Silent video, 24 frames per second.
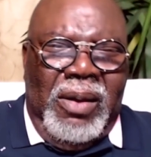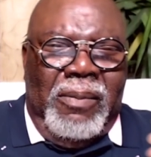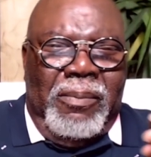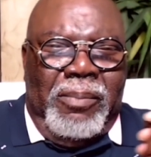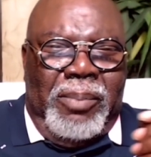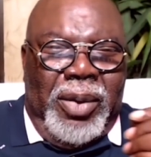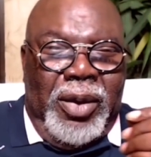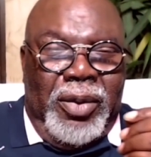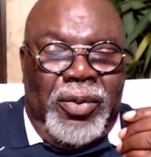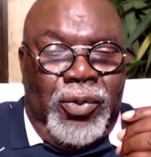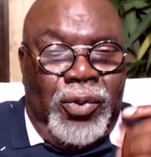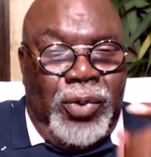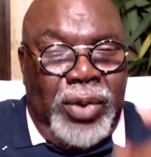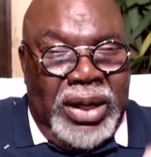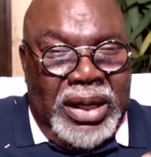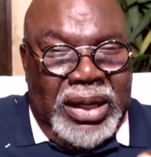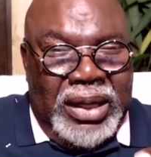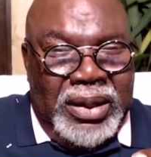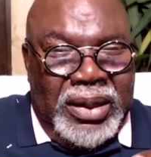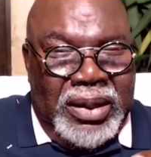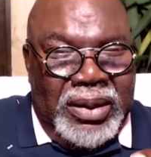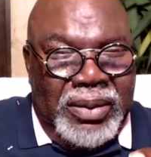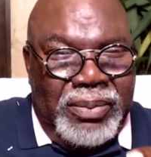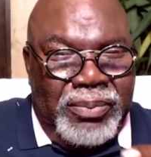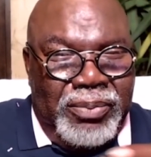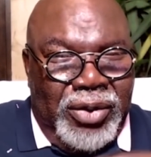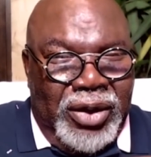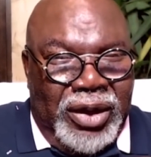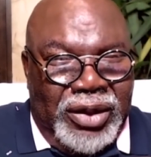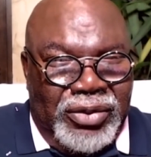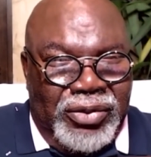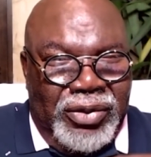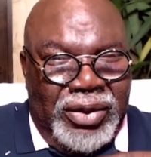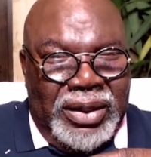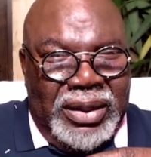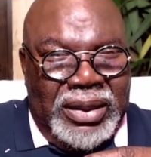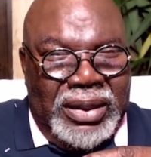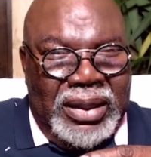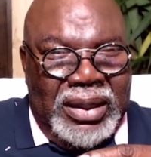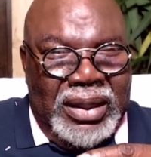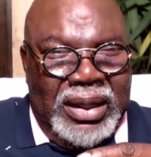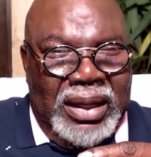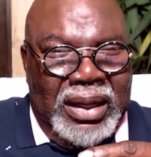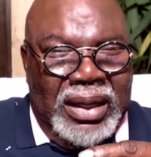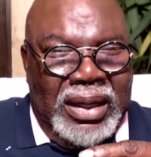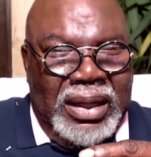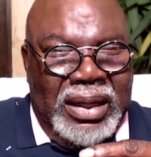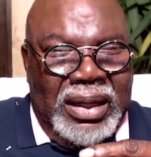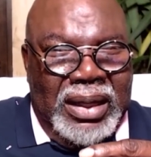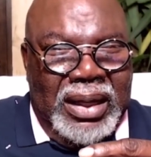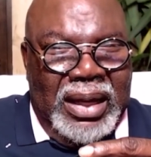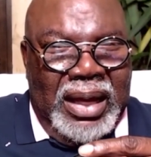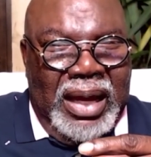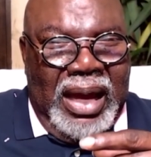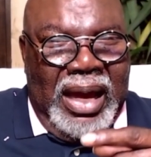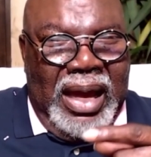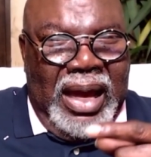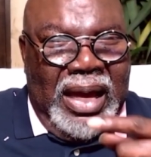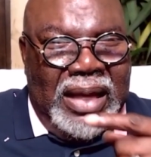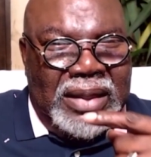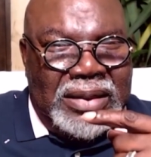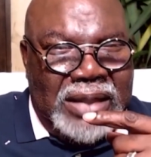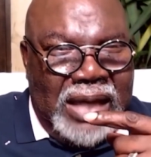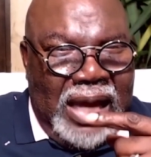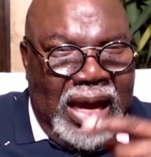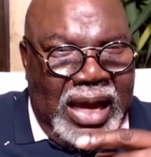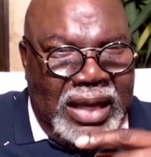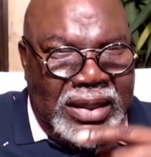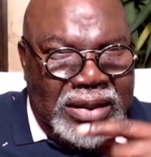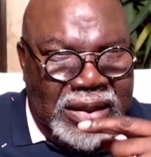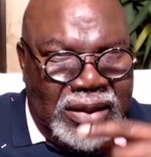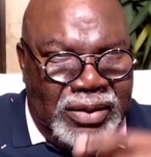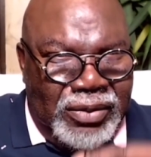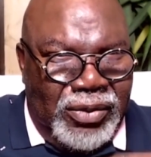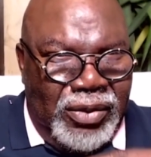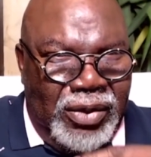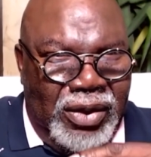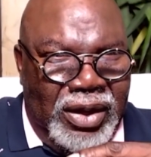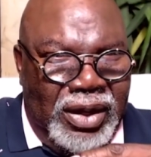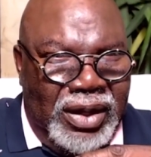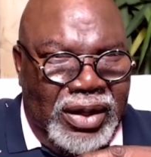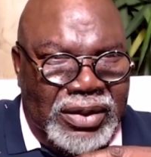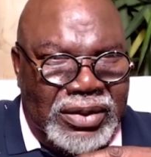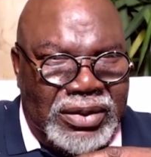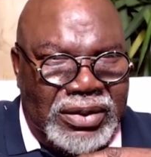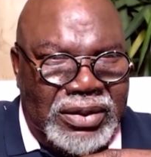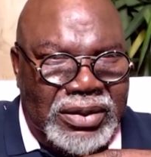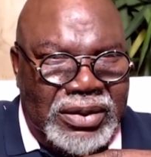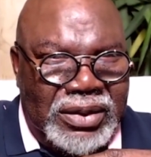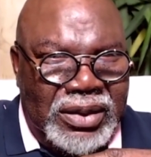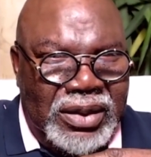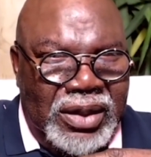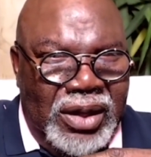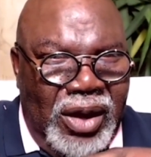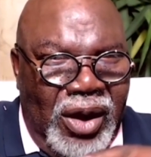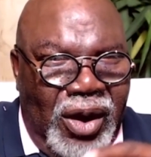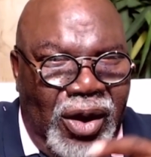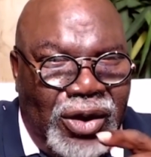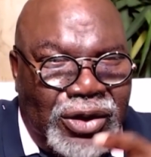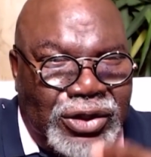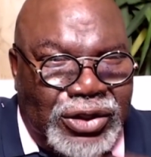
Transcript: But we, brethren, as Isaac was, are